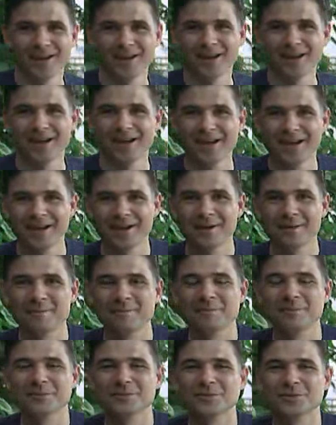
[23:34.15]

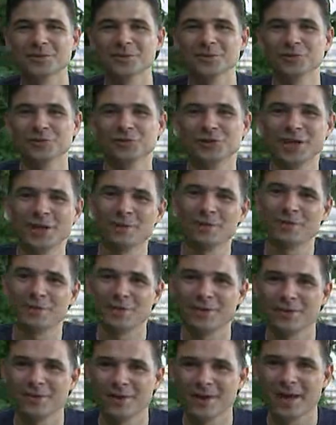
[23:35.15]
to share with
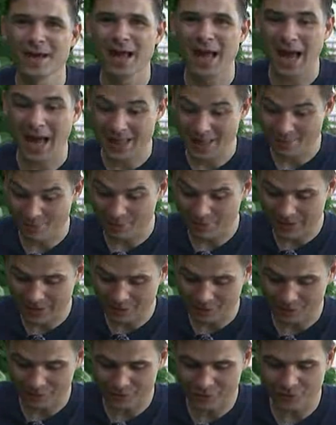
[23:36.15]
you, and then we'll get
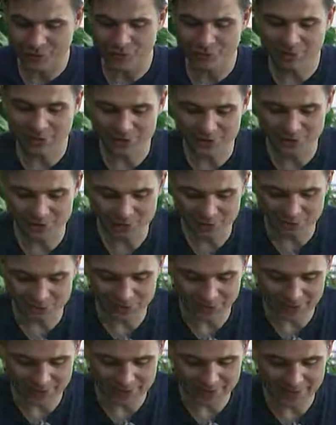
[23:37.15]
on to your questions,
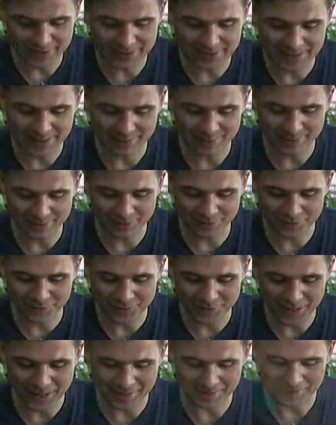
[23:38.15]
which I can see coming
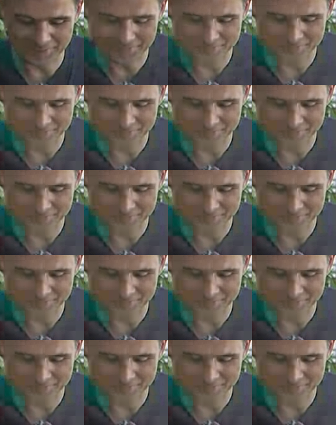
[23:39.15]
through now.